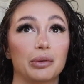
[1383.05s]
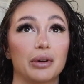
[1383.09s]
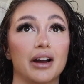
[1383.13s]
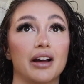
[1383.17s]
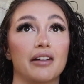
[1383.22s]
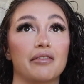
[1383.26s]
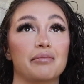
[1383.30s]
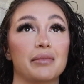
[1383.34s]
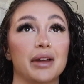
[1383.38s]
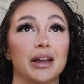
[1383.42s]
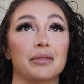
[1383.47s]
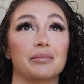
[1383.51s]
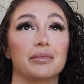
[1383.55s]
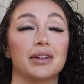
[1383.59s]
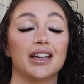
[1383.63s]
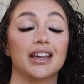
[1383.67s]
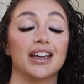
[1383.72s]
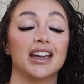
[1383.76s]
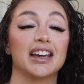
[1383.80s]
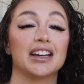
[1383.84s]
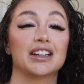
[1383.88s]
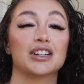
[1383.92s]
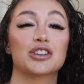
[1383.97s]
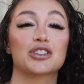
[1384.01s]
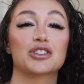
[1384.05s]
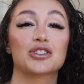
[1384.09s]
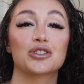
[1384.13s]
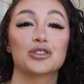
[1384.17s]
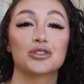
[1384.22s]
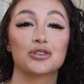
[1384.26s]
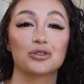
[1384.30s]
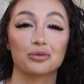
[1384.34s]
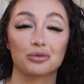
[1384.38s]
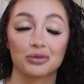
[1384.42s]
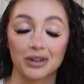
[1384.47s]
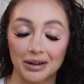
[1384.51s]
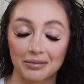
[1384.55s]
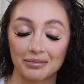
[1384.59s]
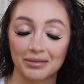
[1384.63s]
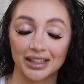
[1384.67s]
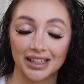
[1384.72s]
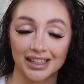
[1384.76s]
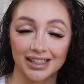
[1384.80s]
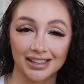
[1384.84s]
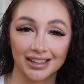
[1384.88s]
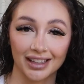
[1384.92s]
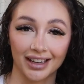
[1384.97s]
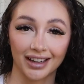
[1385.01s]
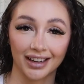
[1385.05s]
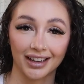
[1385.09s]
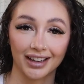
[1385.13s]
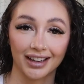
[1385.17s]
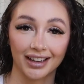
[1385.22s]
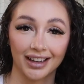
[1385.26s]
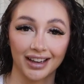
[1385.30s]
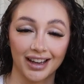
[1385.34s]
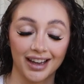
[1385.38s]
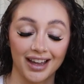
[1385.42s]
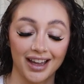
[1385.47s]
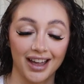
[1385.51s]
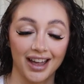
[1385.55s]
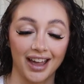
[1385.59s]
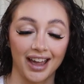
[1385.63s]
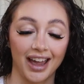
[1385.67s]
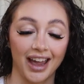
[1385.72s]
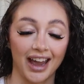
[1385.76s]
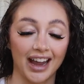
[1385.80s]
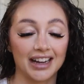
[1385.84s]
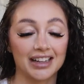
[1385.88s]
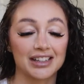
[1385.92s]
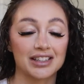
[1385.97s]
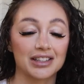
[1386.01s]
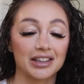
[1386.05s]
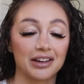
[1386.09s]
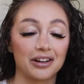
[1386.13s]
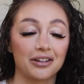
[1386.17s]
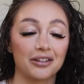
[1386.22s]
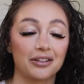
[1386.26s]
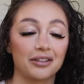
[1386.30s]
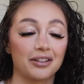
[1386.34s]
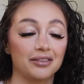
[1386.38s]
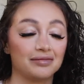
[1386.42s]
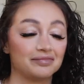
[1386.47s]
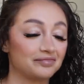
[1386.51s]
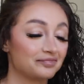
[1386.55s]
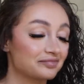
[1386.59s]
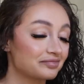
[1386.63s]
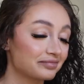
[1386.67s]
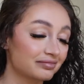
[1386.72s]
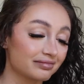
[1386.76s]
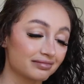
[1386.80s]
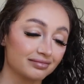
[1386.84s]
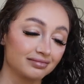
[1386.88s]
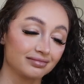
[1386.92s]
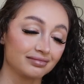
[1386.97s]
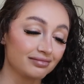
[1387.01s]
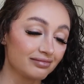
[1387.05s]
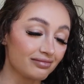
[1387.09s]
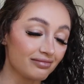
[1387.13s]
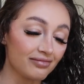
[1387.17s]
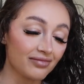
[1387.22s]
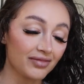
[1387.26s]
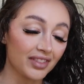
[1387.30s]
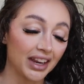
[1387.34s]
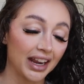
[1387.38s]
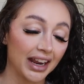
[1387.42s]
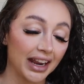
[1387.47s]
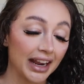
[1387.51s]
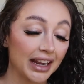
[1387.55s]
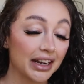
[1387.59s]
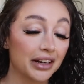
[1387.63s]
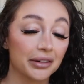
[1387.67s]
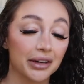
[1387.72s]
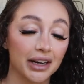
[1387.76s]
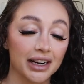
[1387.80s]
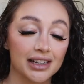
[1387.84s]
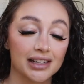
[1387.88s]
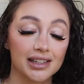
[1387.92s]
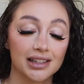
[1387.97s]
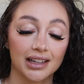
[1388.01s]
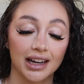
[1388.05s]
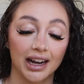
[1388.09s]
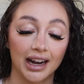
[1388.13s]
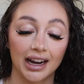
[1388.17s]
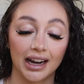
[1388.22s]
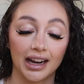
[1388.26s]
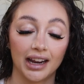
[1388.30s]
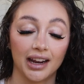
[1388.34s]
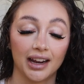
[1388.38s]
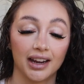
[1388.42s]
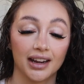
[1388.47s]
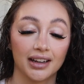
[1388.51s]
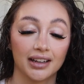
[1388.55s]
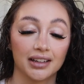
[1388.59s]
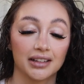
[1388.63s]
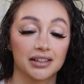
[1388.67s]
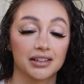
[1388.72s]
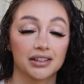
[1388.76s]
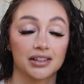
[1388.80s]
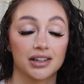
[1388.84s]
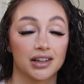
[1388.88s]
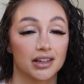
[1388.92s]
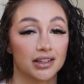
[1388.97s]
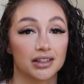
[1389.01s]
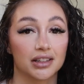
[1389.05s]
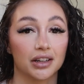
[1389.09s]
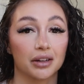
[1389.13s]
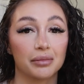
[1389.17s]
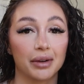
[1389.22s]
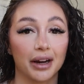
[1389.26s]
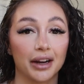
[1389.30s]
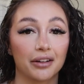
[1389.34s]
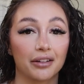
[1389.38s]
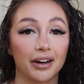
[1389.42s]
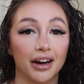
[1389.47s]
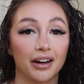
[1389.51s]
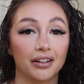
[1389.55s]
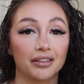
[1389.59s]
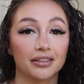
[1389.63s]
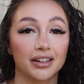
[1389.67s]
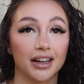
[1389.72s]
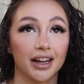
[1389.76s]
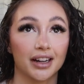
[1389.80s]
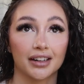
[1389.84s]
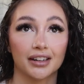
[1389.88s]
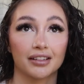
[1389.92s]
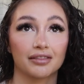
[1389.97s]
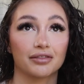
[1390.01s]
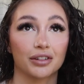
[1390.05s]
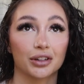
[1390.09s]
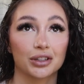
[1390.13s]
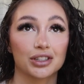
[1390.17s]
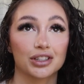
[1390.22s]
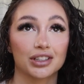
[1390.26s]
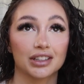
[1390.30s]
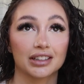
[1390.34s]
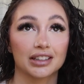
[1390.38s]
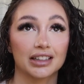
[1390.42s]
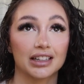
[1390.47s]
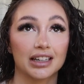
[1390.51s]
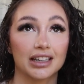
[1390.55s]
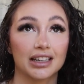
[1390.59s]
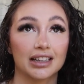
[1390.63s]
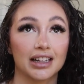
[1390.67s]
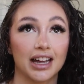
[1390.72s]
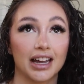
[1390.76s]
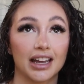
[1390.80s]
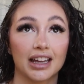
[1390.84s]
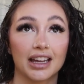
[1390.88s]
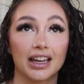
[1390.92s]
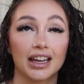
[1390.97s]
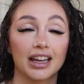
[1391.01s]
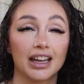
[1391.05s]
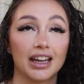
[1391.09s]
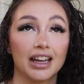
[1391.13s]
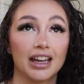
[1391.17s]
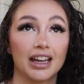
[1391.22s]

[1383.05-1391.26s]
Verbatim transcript: would have made me extremely sick. And so anyways, I stood my ground and unfortunately like